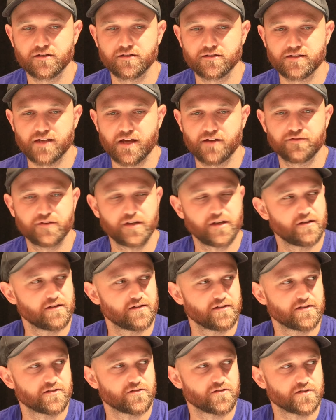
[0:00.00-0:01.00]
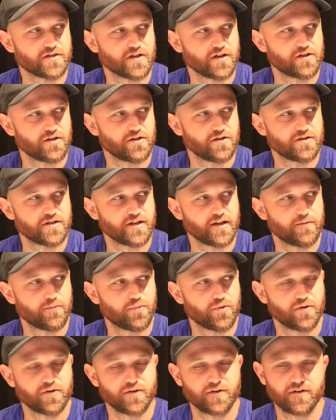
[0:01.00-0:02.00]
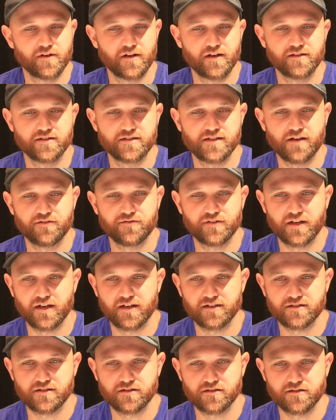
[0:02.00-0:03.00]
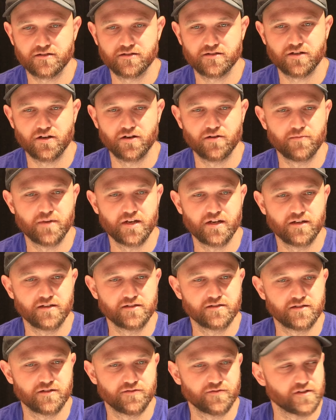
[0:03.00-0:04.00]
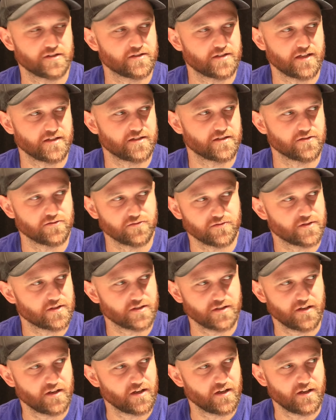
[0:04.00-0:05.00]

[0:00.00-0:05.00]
safety is also hugely important, and safety has so many different tentacles